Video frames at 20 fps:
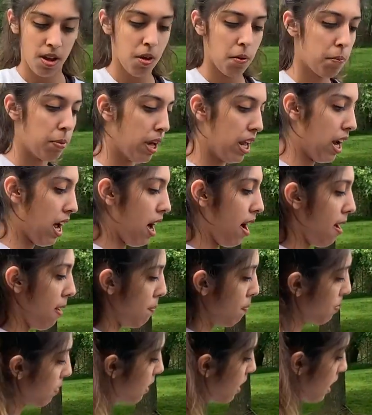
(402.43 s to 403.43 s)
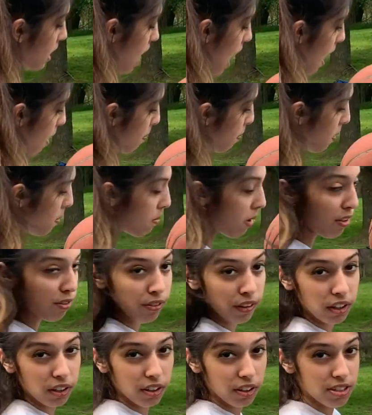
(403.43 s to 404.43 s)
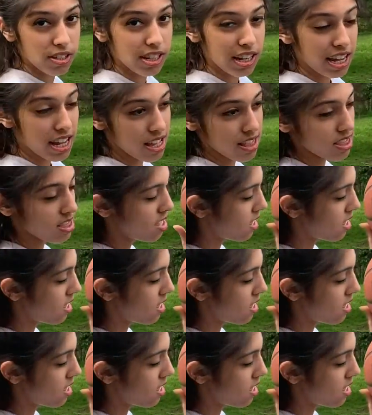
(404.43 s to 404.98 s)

but I put my fingers in